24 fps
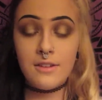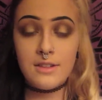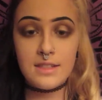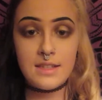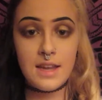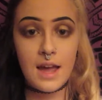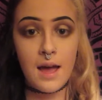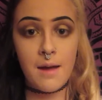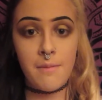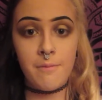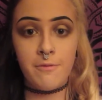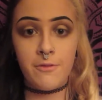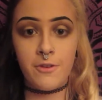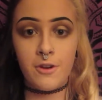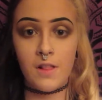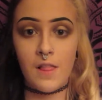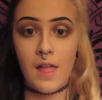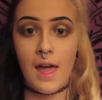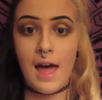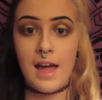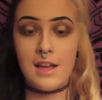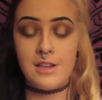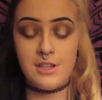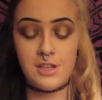Time for
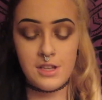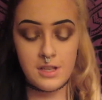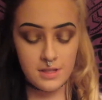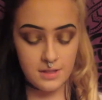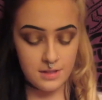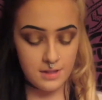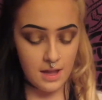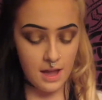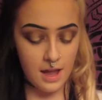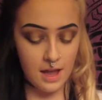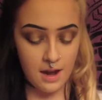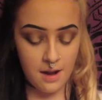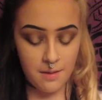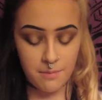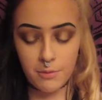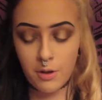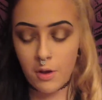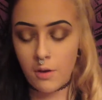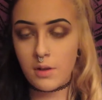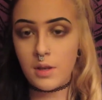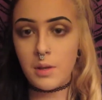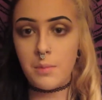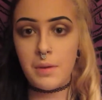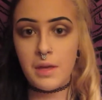lashes, and I'm
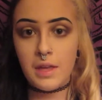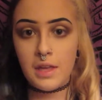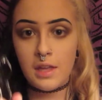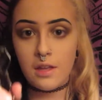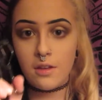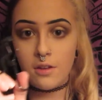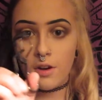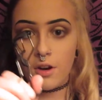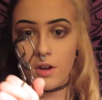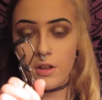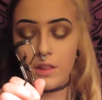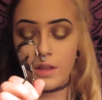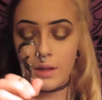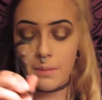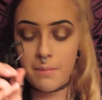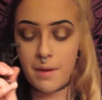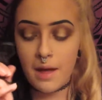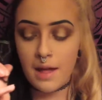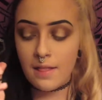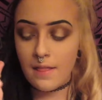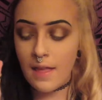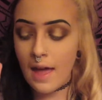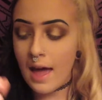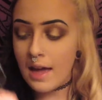going to be curling
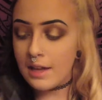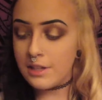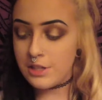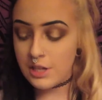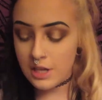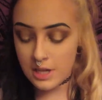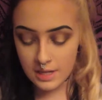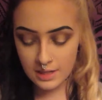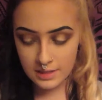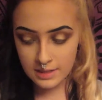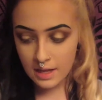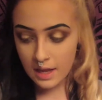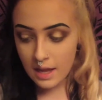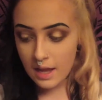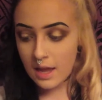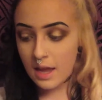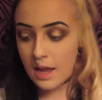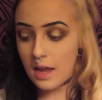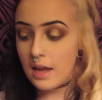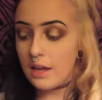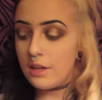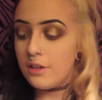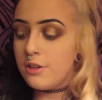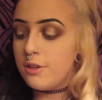my lashes
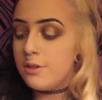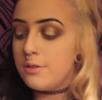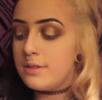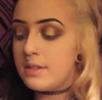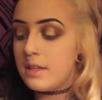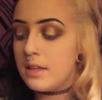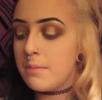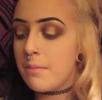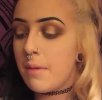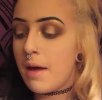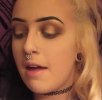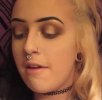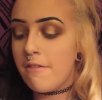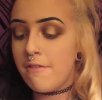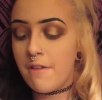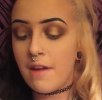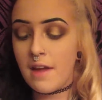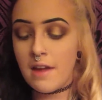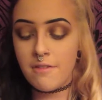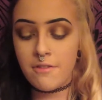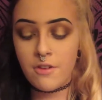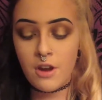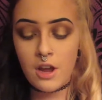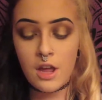and using my
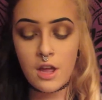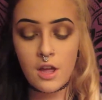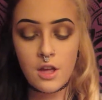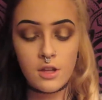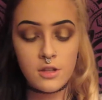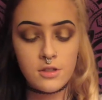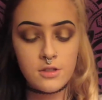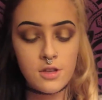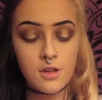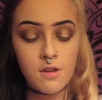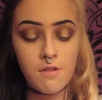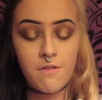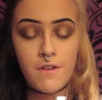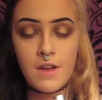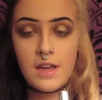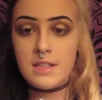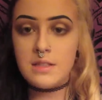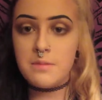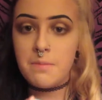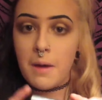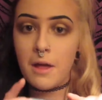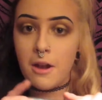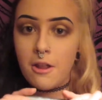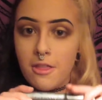favorite Too
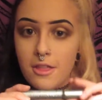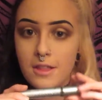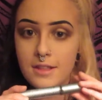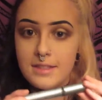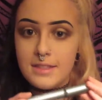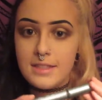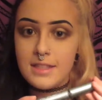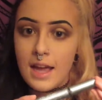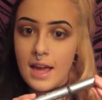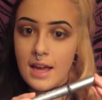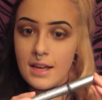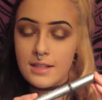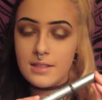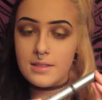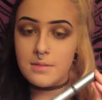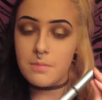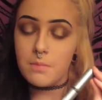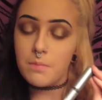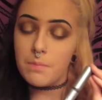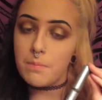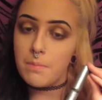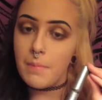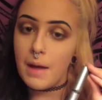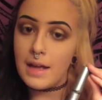Faced Better Than Sex
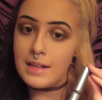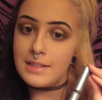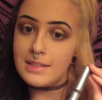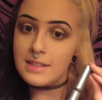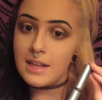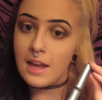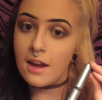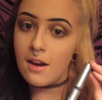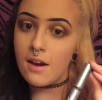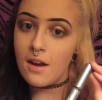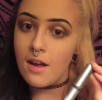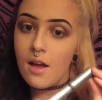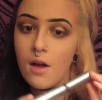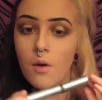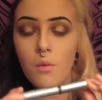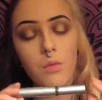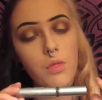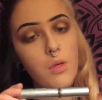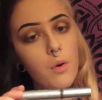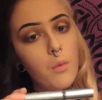mascara, the